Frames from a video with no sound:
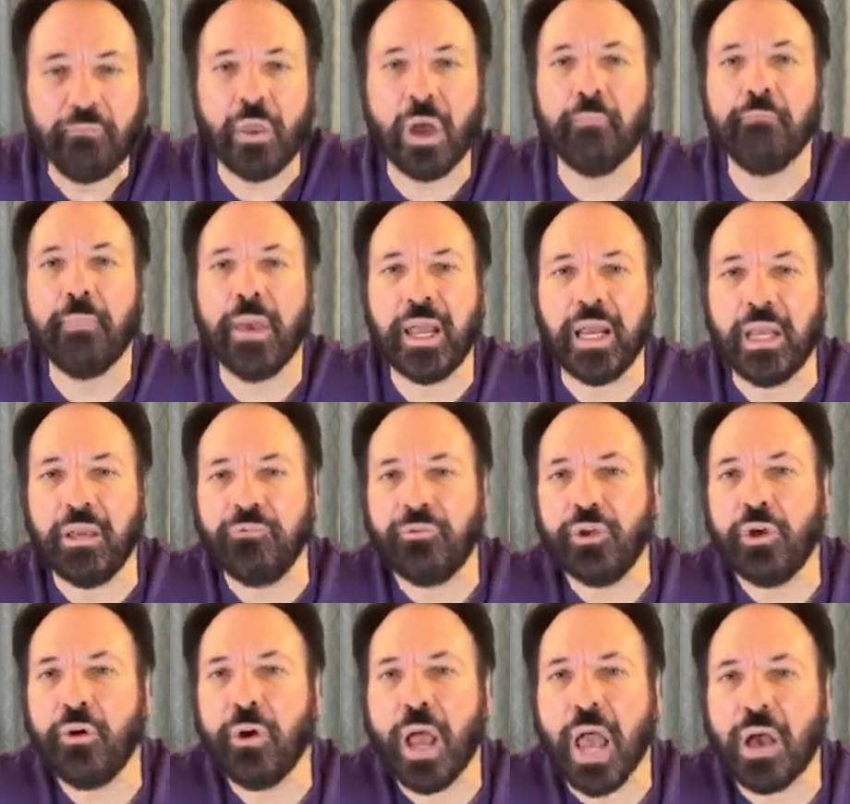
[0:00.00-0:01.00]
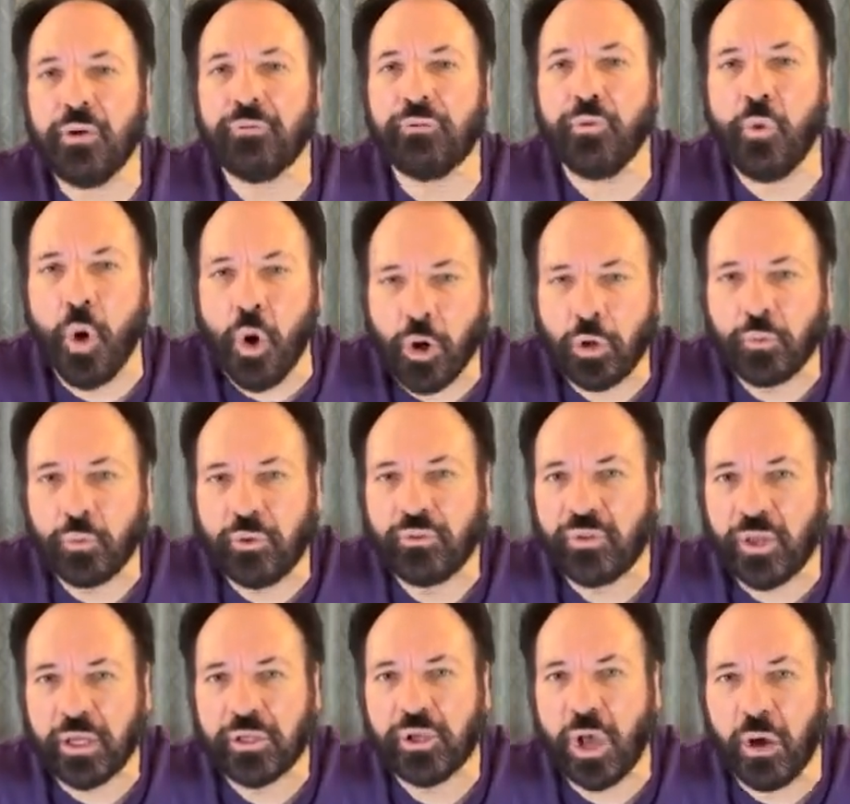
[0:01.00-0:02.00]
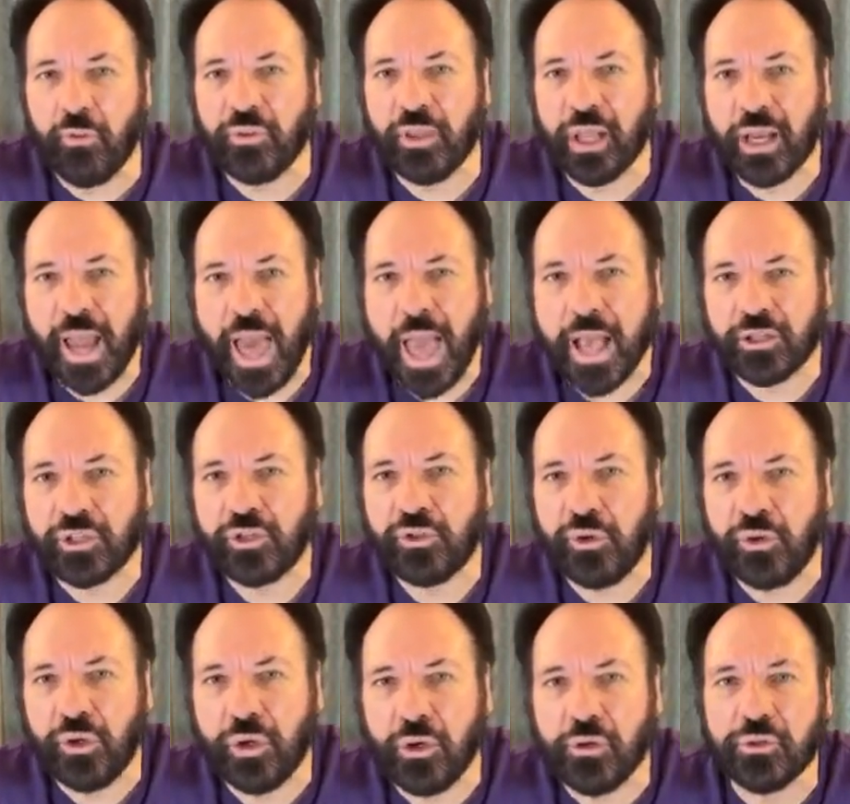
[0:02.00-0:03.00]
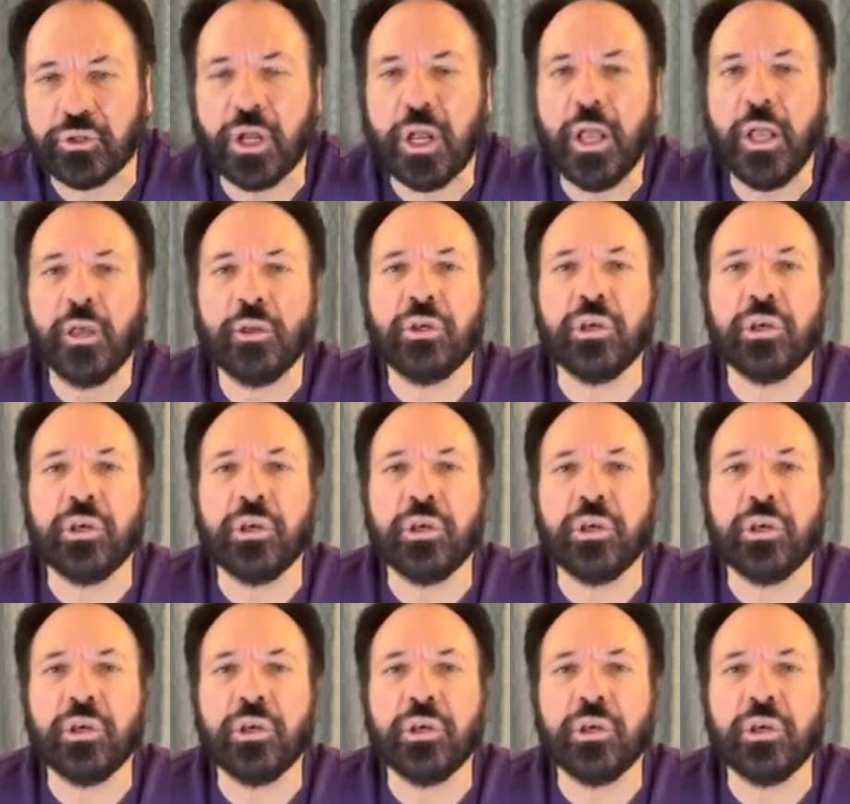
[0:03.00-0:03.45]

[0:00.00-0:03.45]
Now, many of you have walked with us over the last two years.